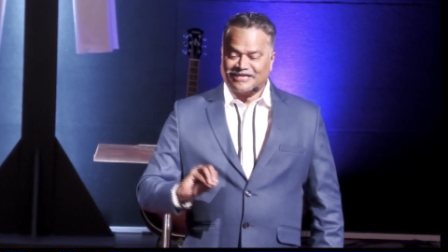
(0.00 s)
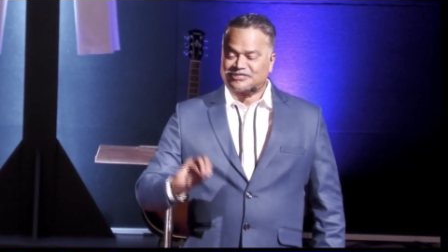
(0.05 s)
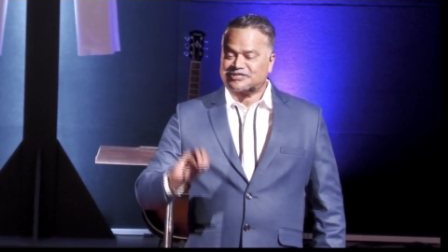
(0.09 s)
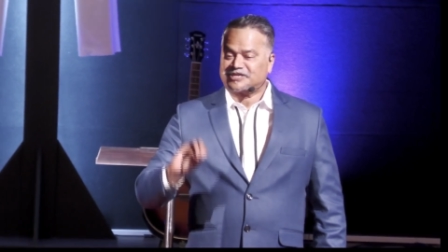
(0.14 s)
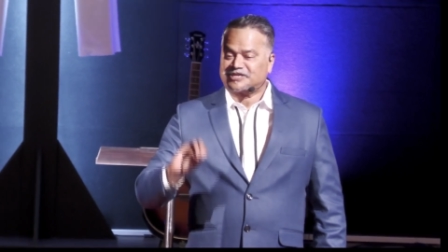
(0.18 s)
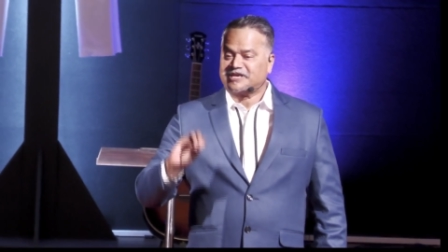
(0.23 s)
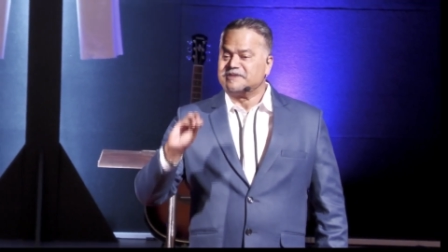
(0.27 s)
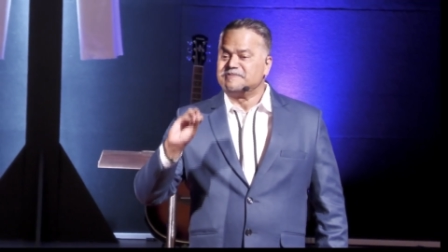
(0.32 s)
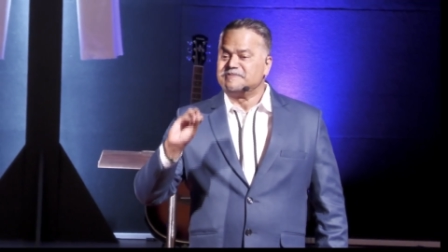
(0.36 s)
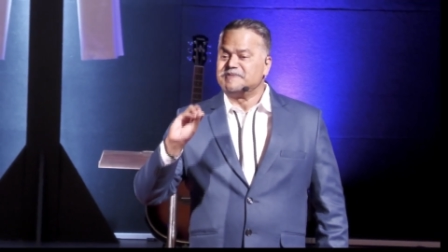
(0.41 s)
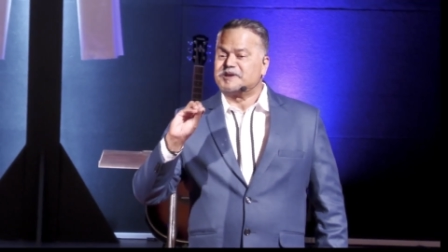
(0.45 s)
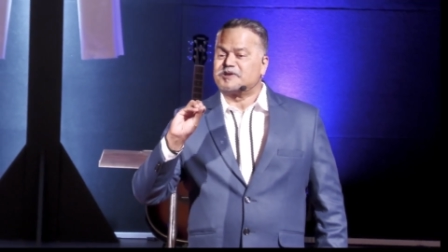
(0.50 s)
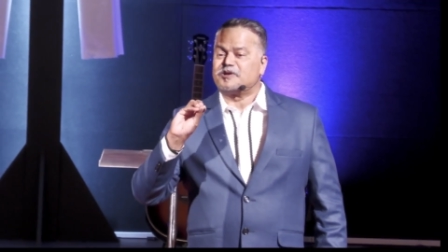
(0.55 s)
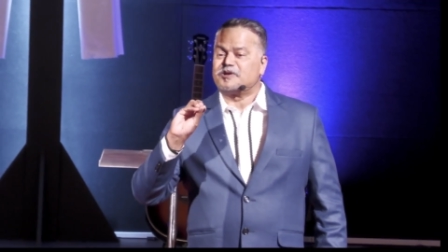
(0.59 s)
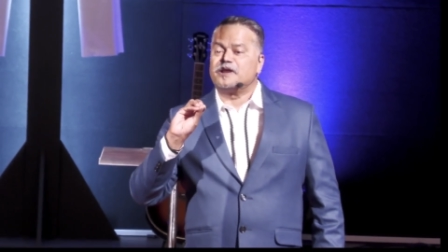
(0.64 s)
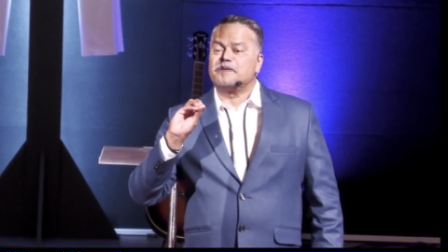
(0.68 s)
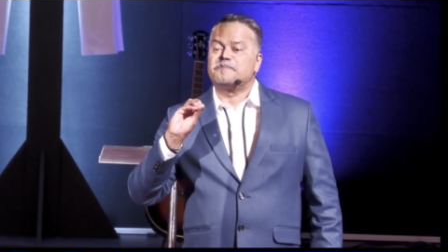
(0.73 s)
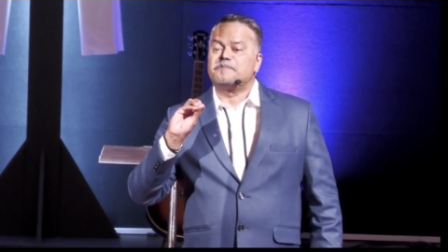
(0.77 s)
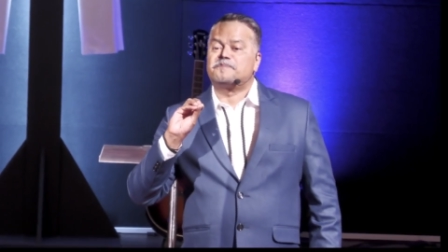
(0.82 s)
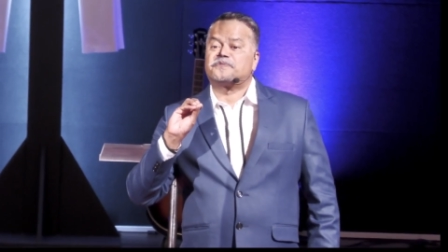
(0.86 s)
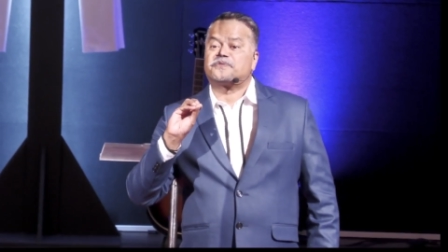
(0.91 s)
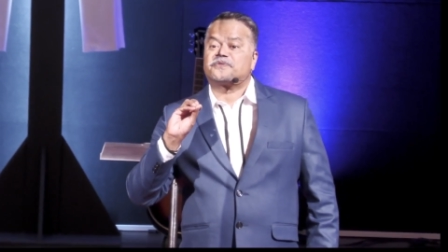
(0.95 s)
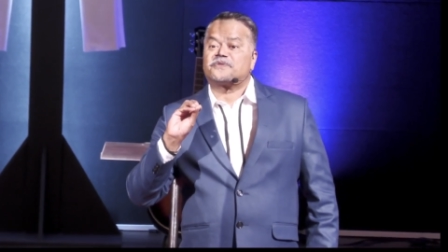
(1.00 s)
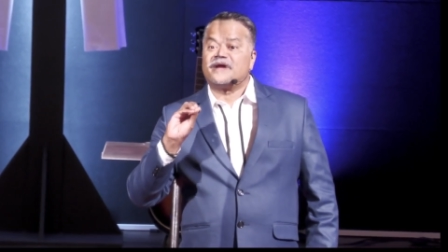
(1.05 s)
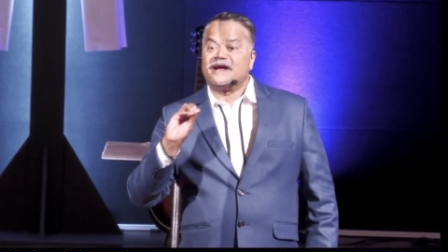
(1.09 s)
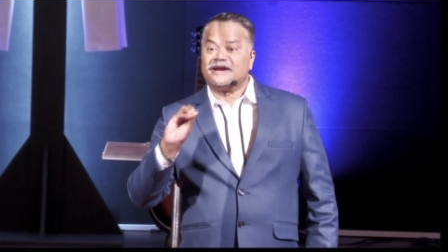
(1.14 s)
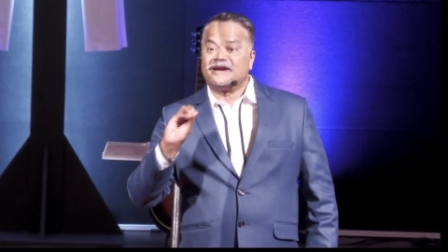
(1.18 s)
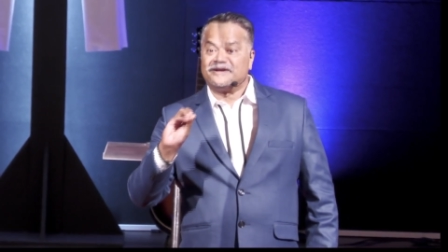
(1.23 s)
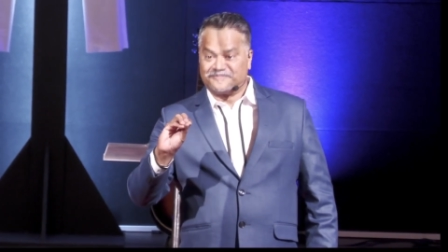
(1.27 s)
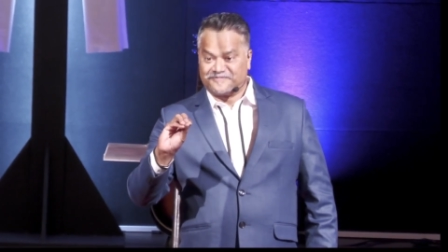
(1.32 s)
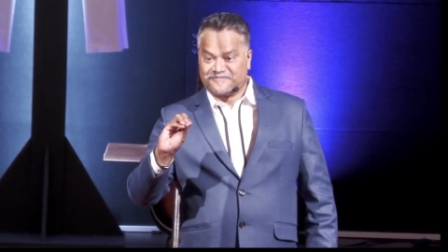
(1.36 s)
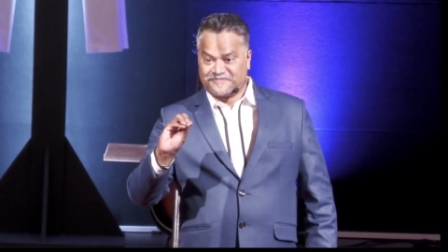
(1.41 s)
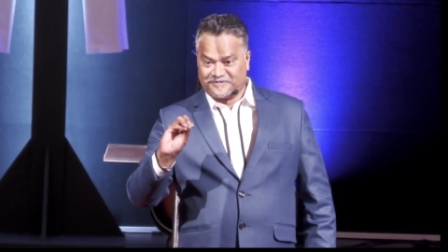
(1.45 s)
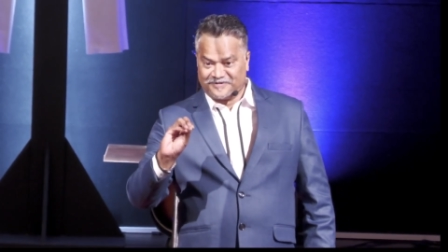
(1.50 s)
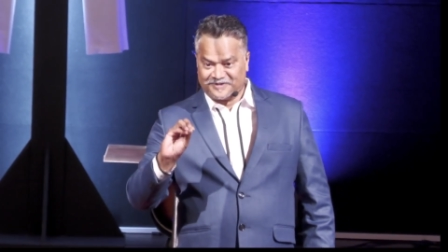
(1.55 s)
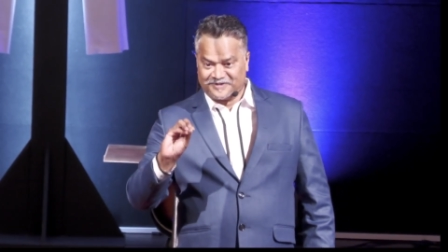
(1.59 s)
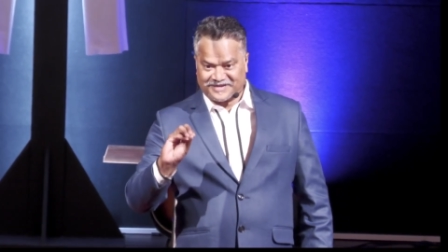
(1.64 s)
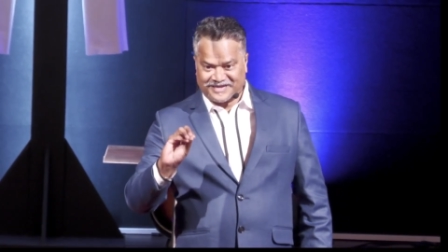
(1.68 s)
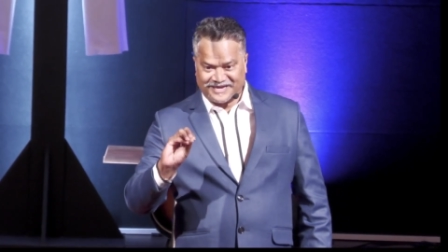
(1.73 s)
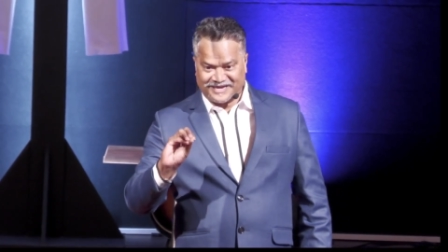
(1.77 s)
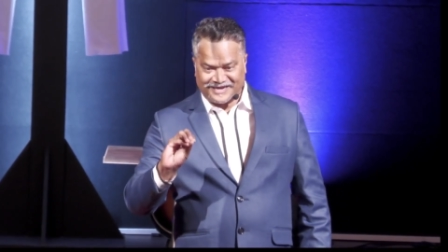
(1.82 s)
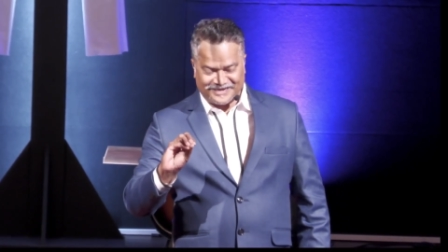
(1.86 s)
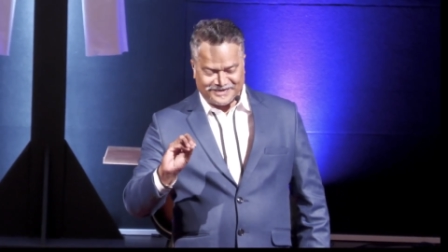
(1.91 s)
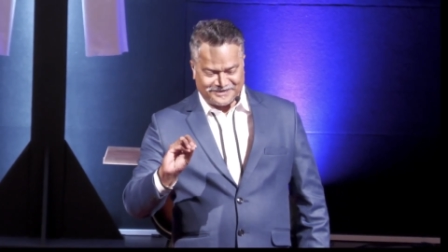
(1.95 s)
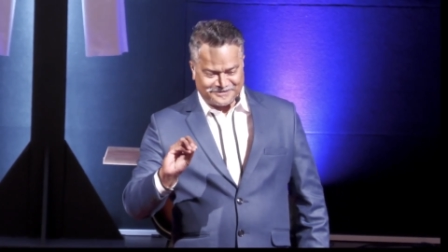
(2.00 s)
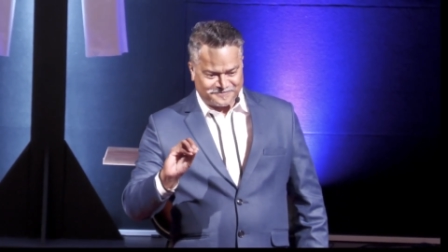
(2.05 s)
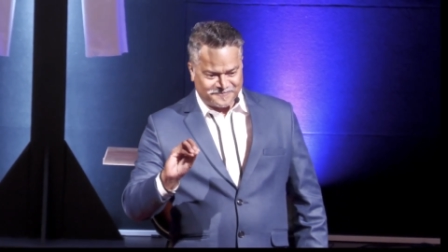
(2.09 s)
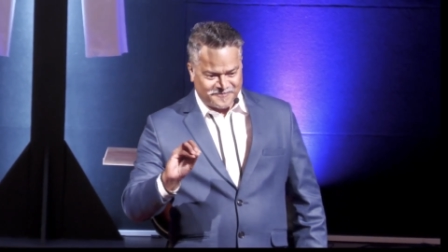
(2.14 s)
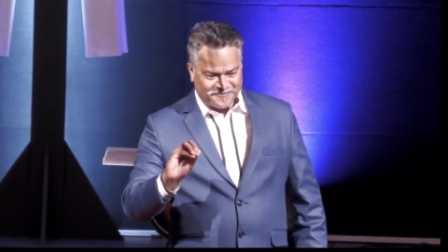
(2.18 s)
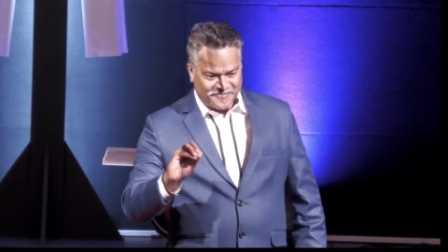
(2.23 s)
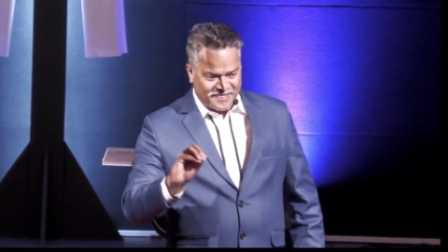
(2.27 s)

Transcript: can be called a prideful king,